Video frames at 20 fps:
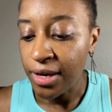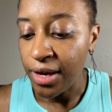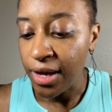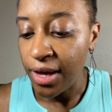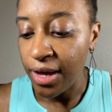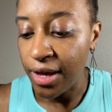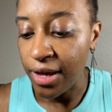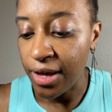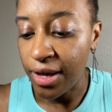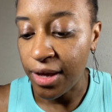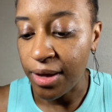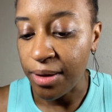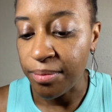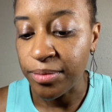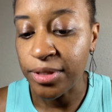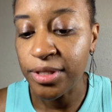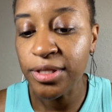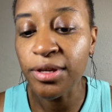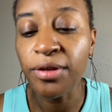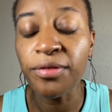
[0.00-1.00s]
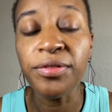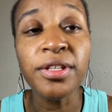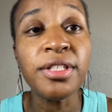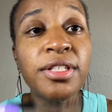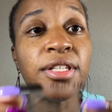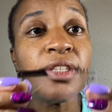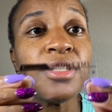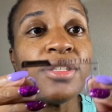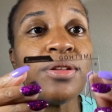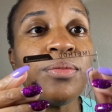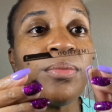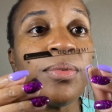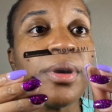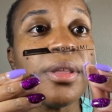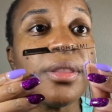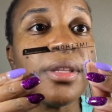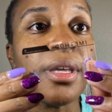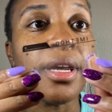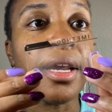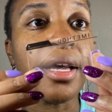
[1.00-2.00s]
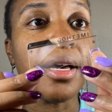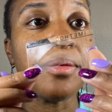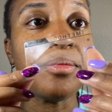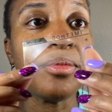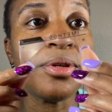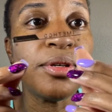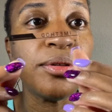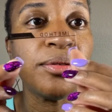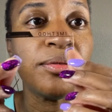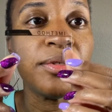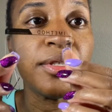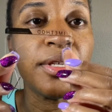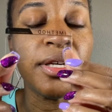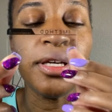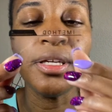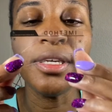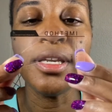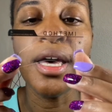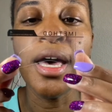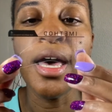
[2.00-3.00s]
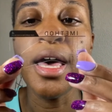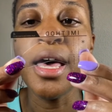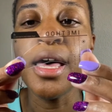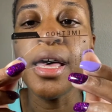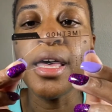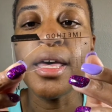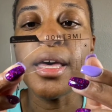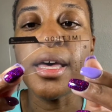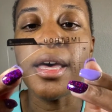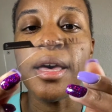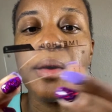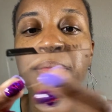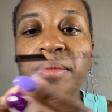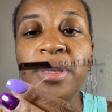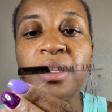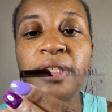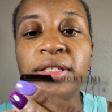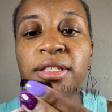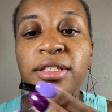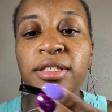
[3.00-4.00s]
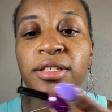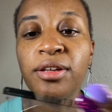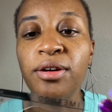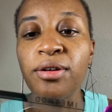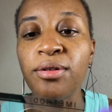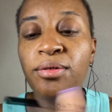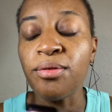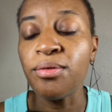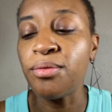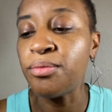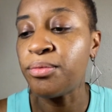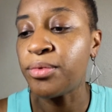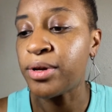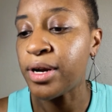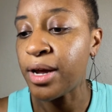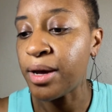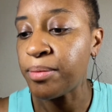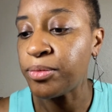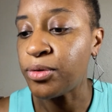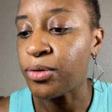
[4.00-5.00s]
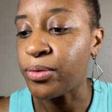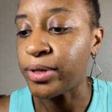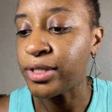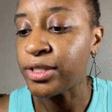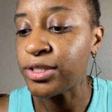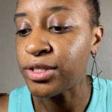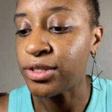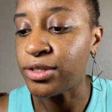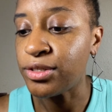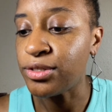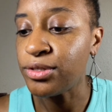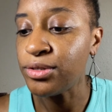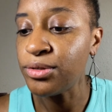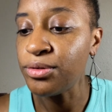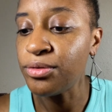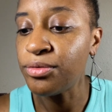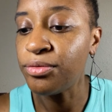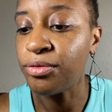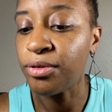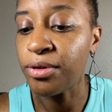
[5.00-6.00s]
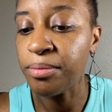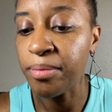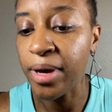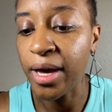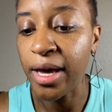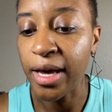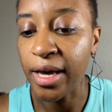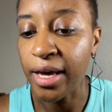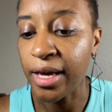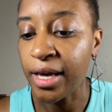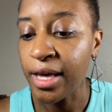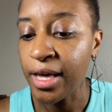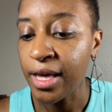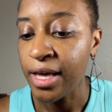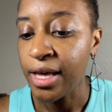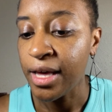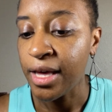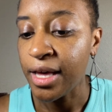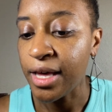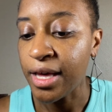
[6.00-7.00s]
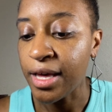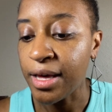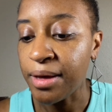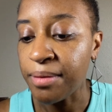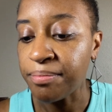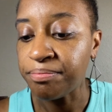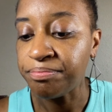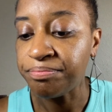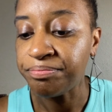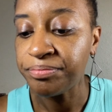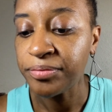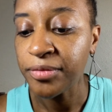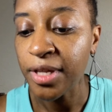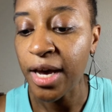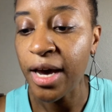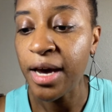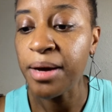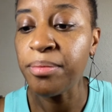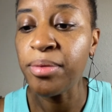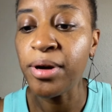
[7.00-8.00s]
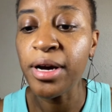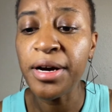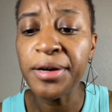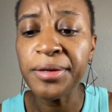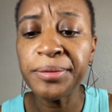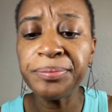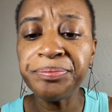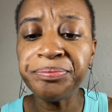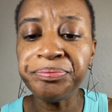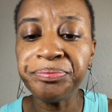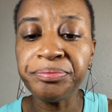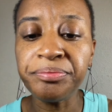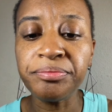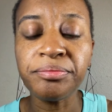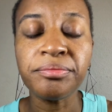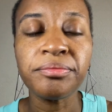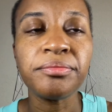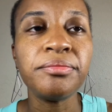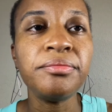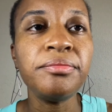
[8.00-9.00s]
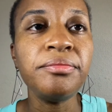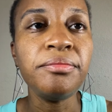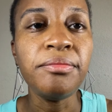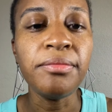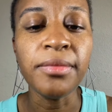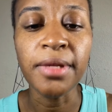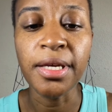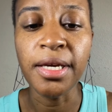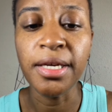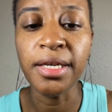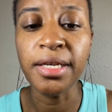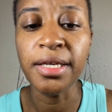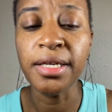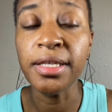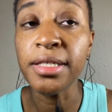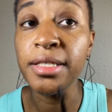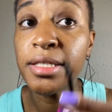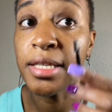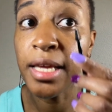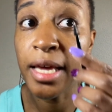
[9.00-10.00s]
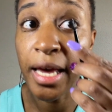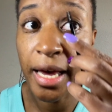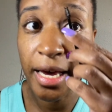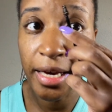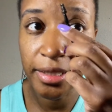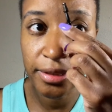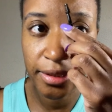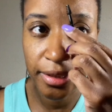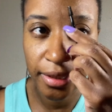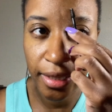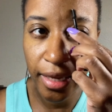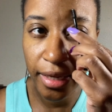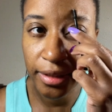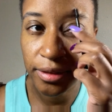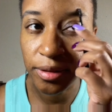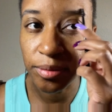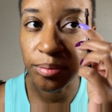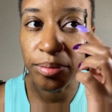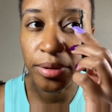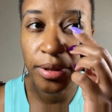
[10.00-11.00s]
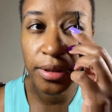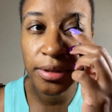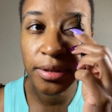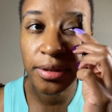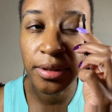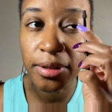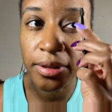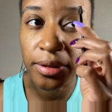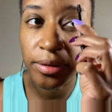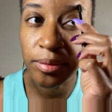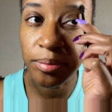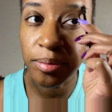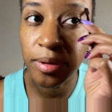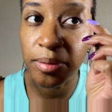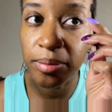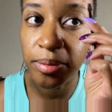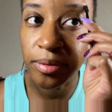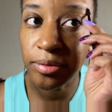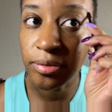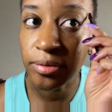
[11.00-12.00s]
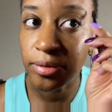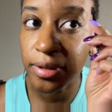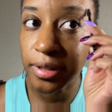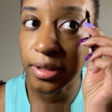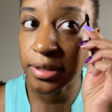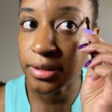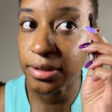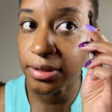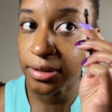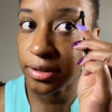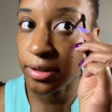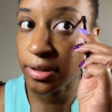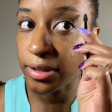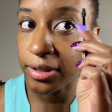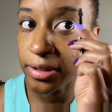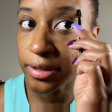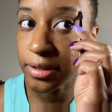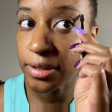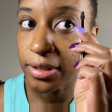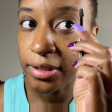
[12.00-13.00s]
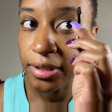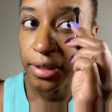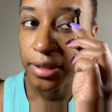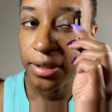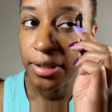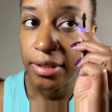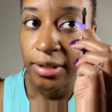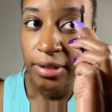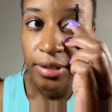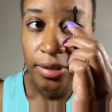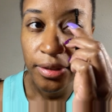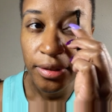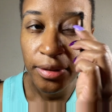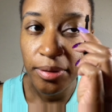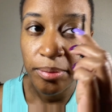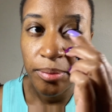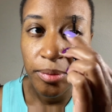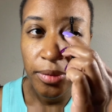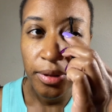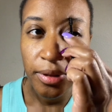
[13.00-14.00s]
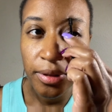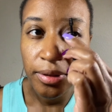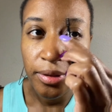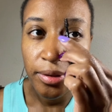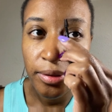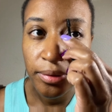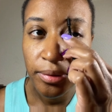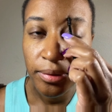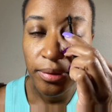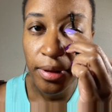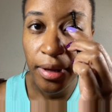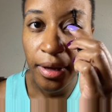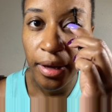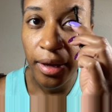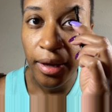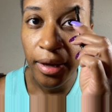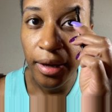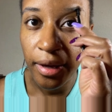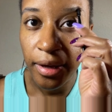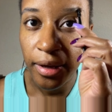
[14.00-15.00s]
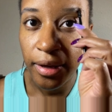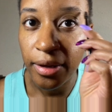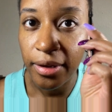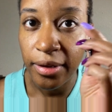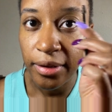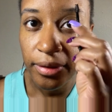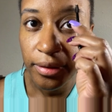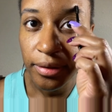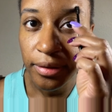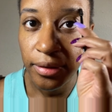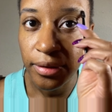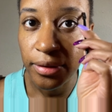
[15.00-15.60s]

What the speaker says: So this is the one that I'm using, and so what I'm going to do for my eyebrow is I actually like to brush it a little bit before I start, so I'm gonna do that.